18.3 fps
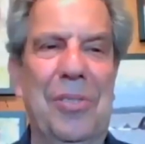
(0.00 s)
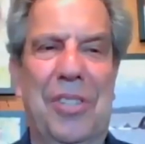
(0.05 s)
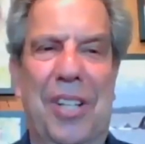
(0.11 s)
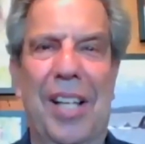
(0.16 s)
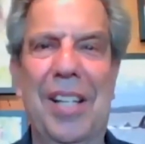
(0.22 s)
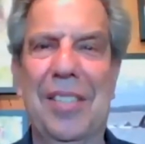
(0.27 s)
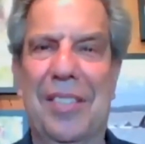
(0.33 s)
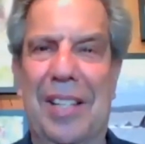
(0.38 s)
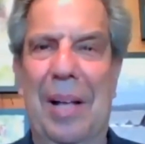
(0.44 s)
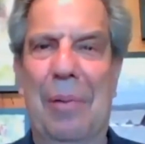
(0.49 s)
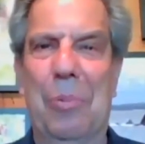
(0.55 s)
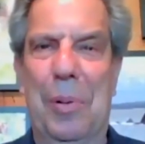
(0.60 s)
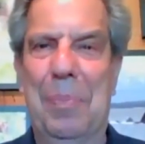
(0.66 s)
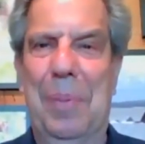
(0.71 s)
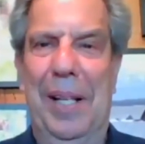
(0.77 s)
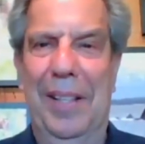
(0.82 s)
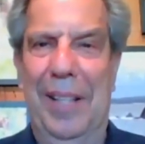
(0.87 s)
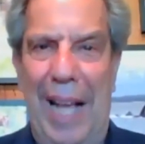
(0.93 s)
one of those kids
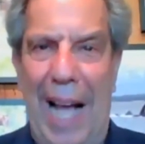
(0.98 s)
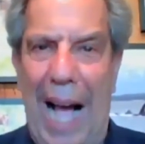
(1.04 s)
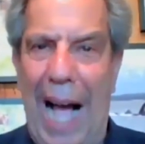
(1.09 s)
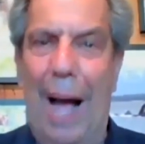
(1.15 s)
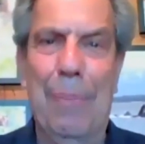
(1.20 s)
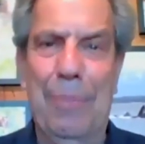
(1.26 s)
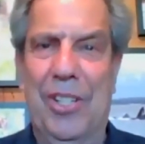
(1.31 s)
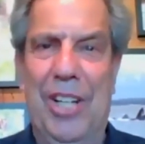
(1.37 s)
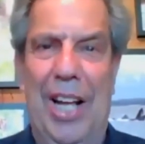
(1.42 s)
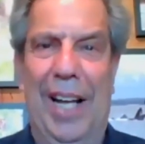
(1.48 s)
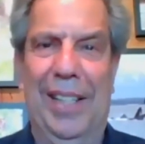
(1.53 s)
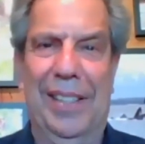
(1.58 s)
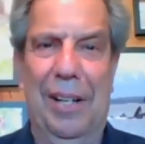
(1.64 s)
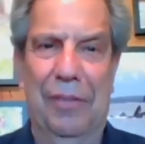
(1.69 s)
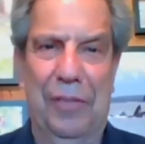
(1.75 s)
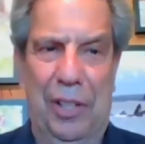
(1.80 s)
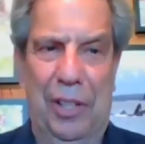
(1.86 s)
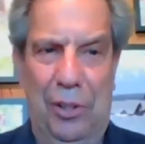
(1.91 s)
that would be the
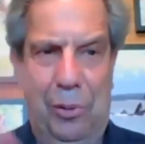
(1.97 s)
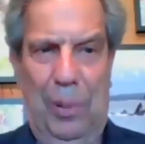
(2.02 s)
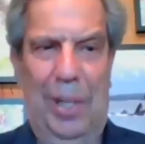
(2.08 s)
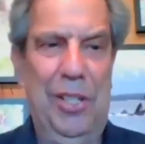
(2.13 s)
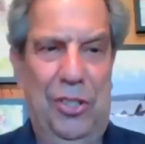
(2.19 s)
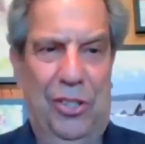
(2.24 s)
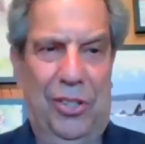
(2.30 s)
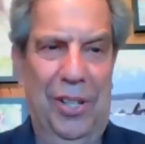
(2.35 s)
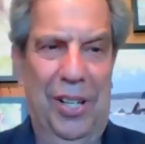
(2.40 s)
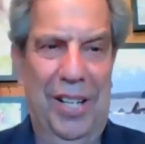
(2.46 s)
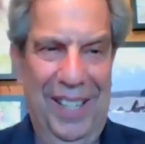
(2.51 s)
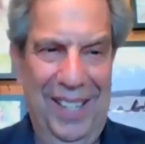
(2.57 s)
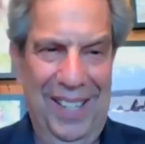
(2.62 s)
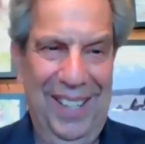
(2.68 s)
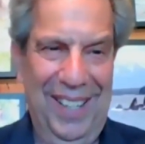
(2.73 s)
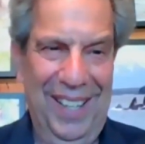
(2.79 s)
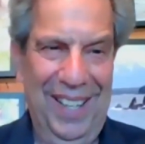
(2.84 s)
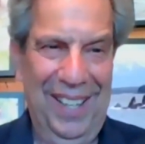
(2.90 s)
object of the
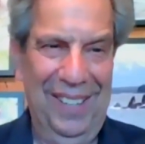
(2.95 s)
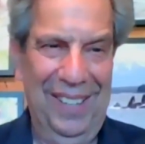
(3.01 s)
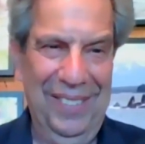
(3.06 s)
greaser,